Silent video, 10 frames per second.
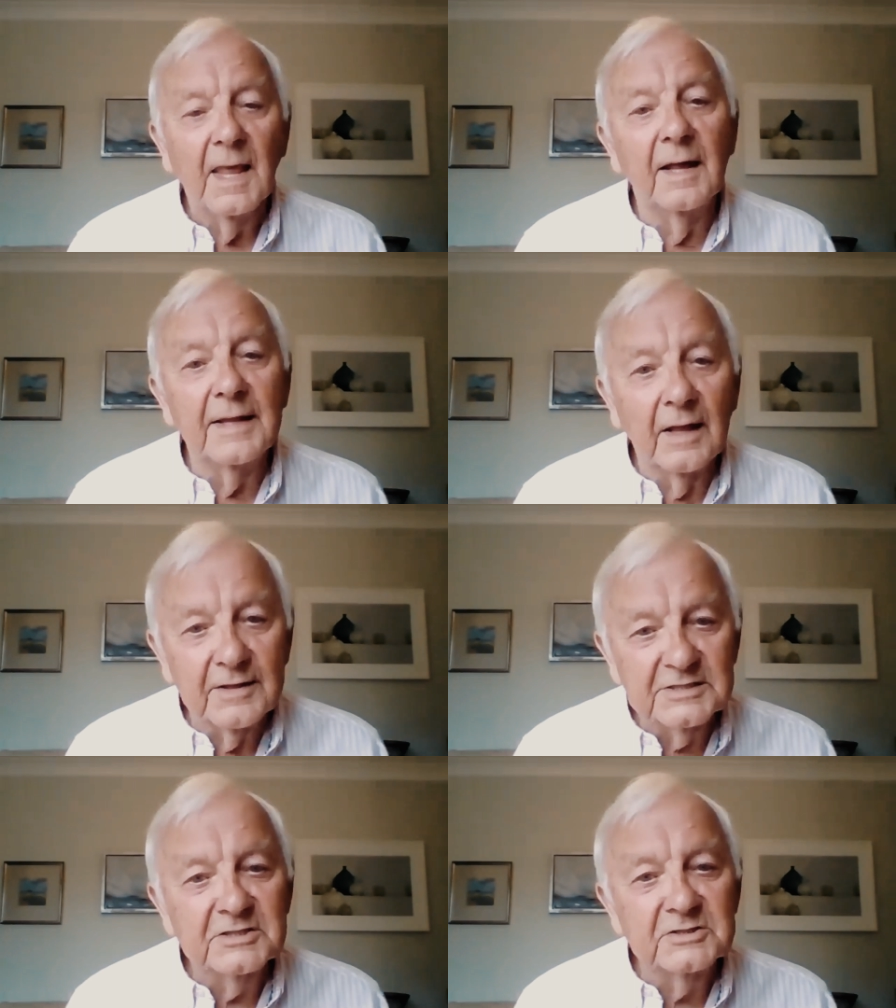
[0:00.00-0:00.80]
And now
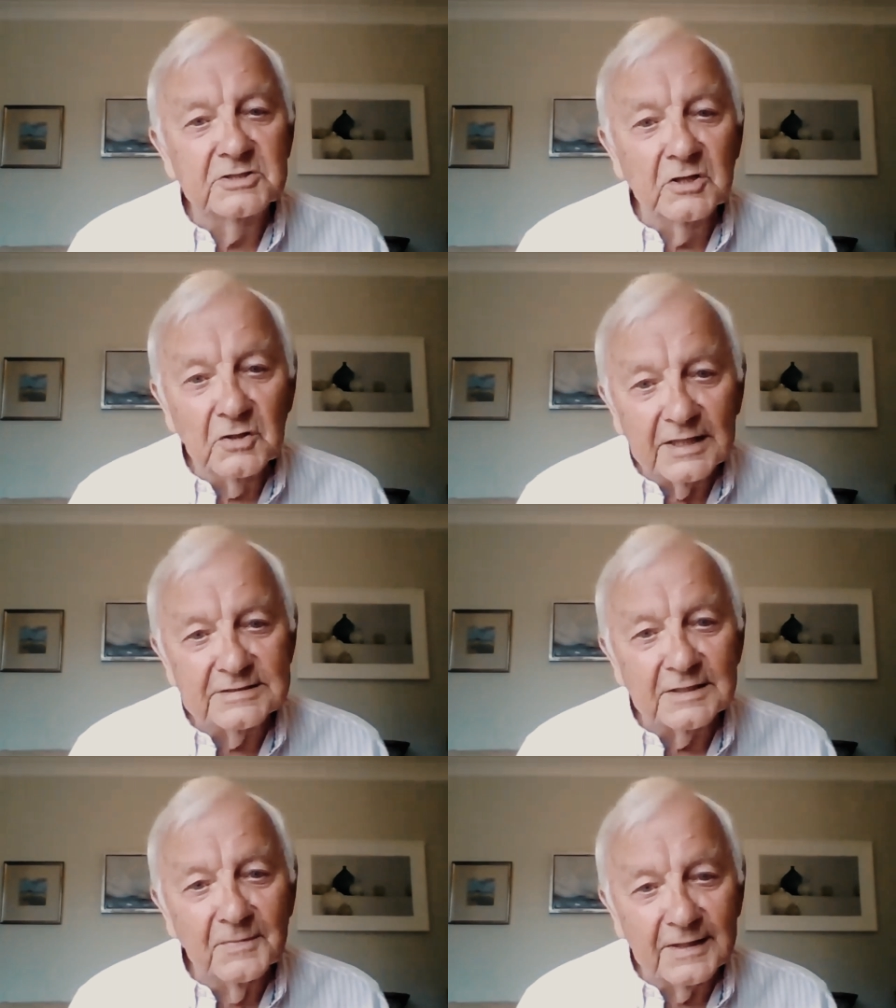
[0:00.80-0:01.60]
this is
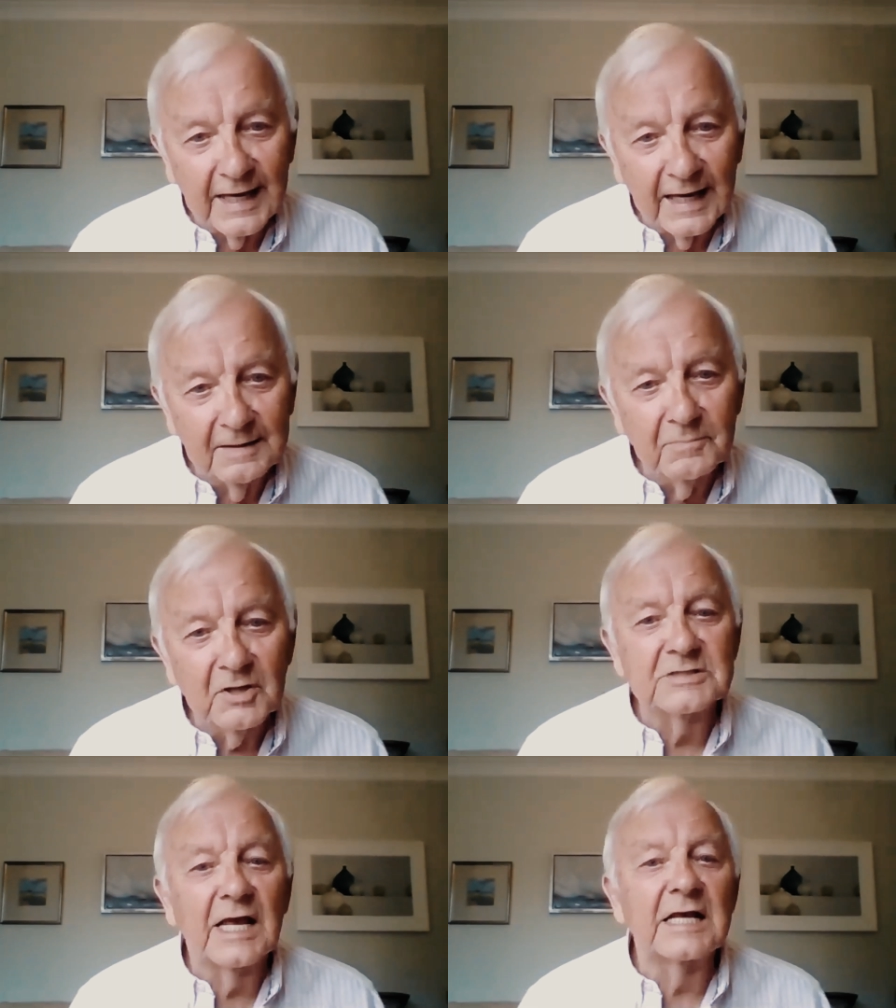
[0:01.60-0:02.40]
dualism again,
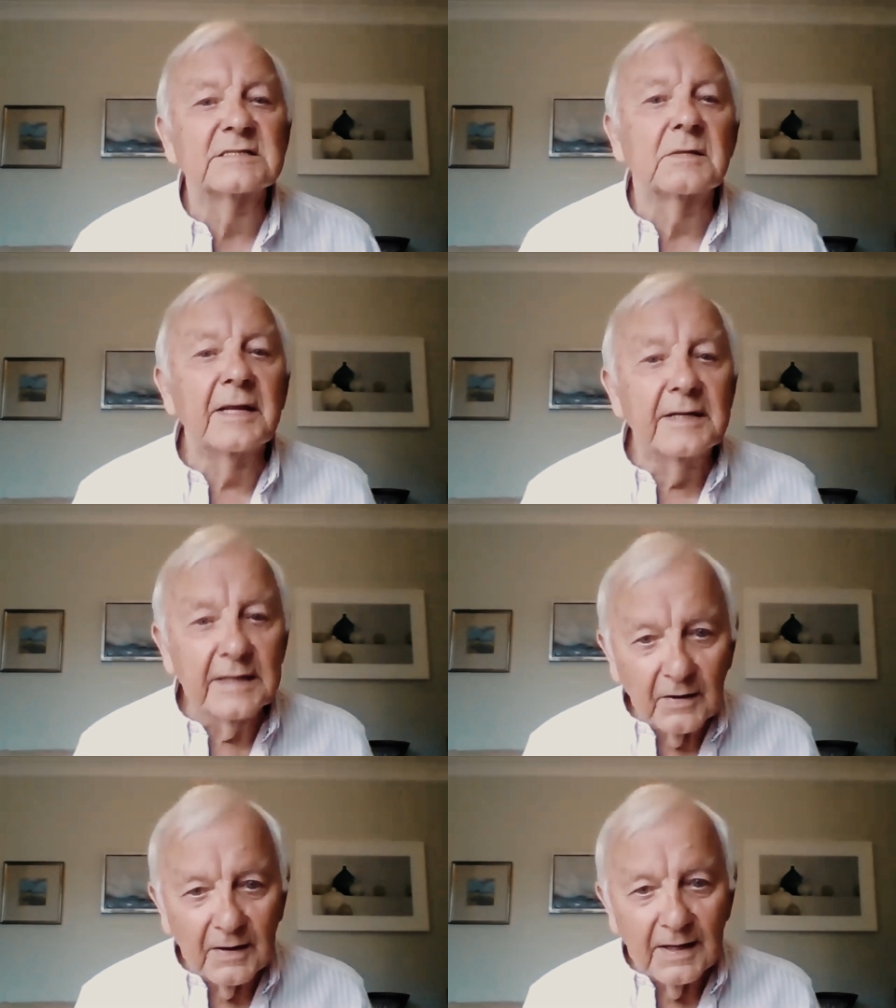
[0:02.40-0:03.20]
because there has to be a
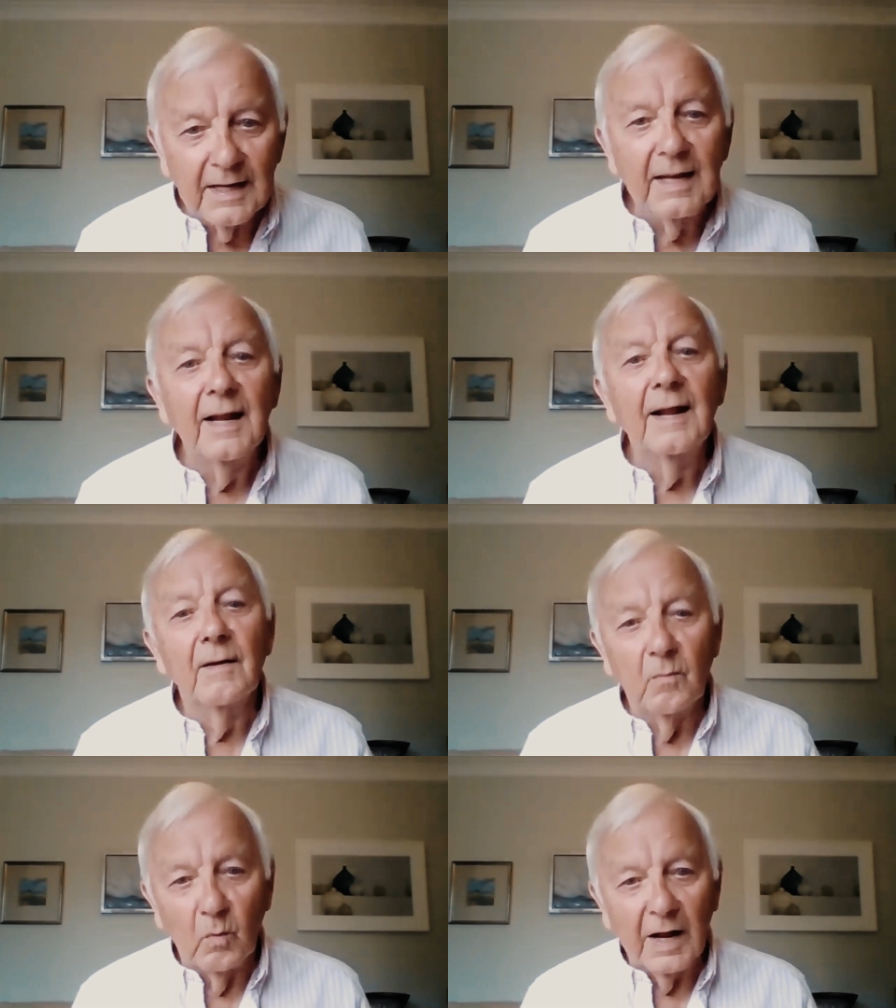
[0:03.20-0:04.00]
knower,
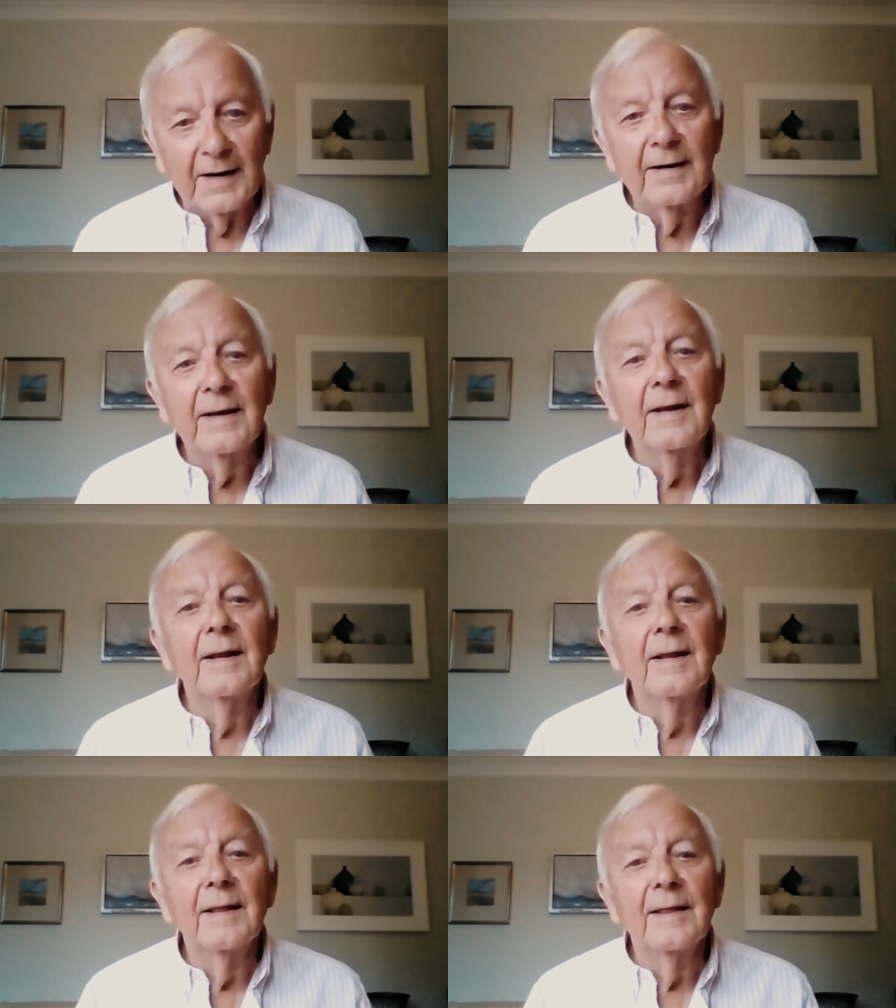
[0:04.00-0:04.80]
one,
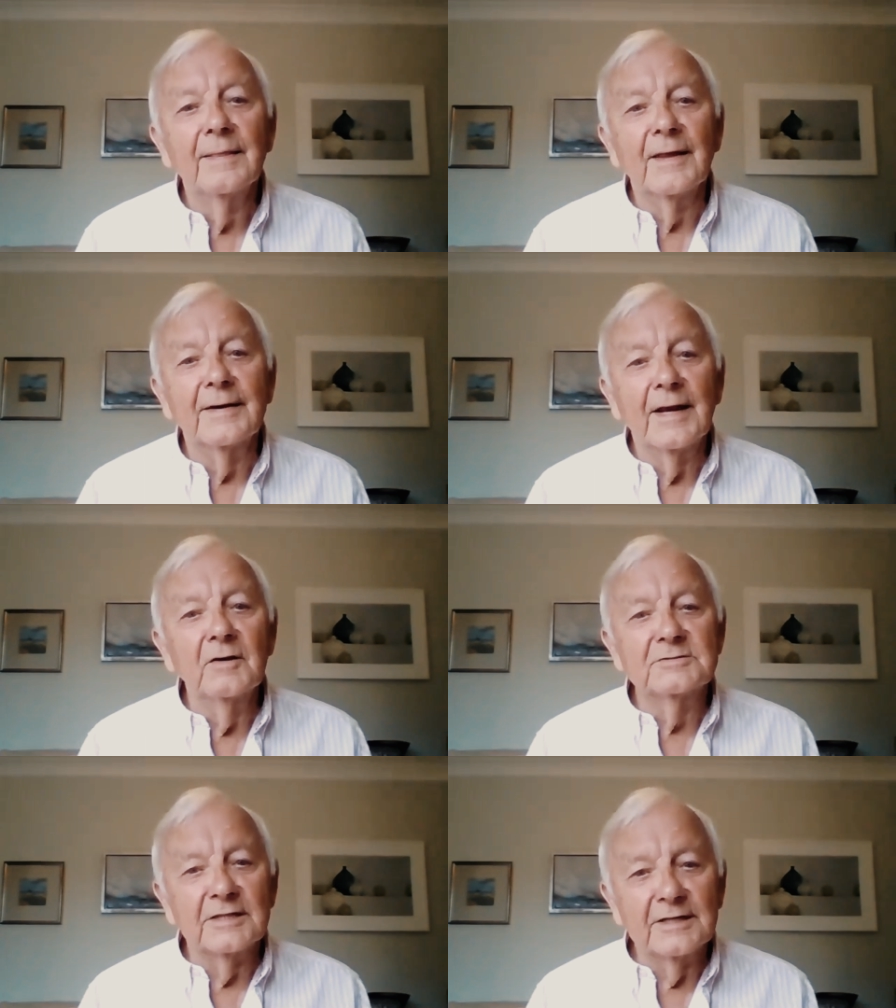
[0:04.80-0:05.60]
that
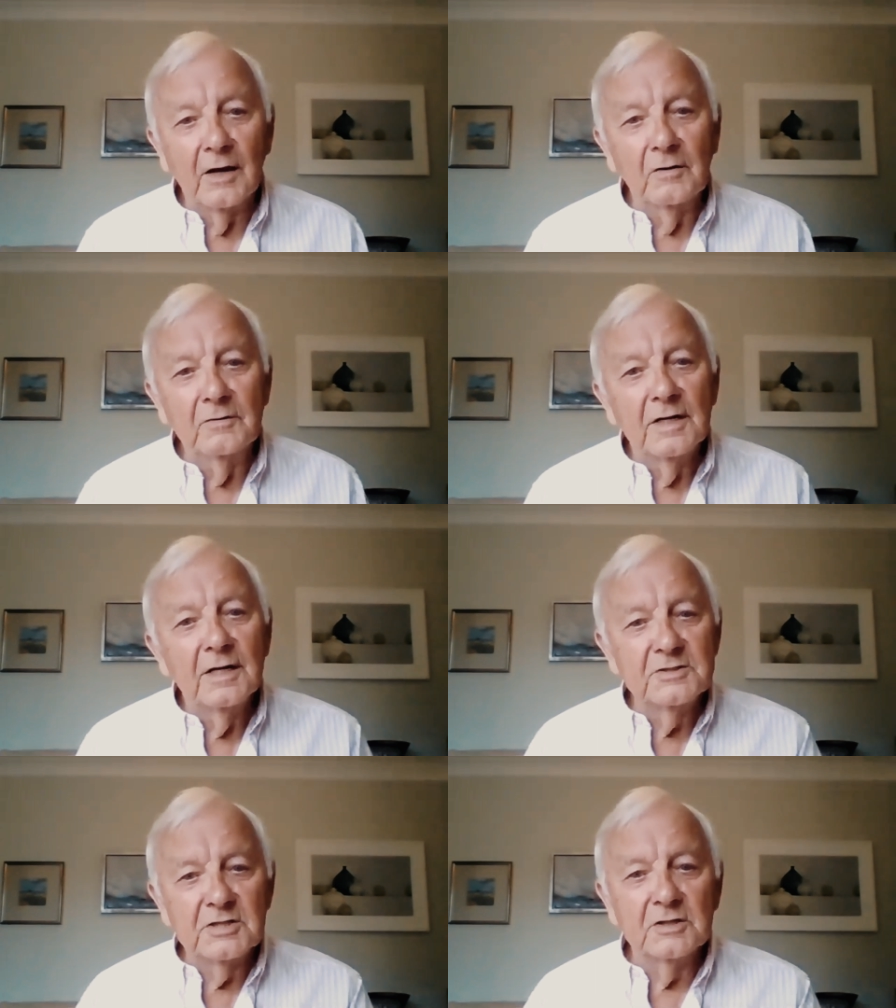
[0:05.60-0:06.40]
knows the known,
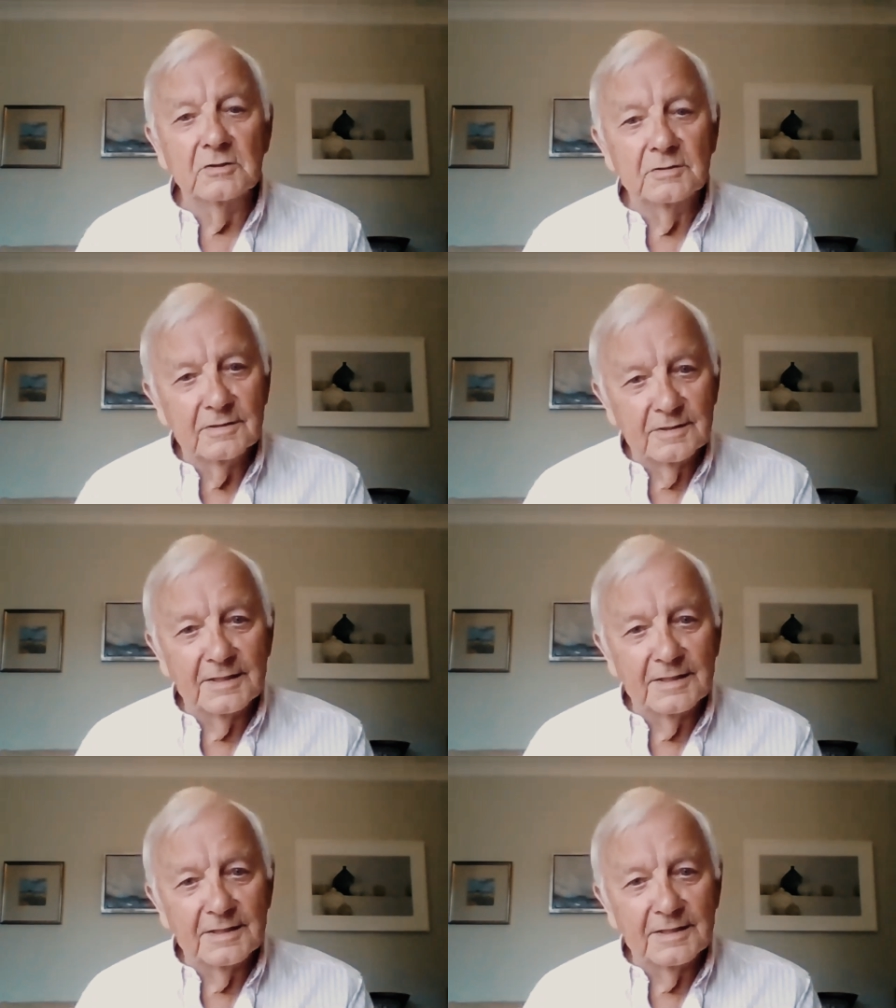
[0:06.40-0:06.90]
two.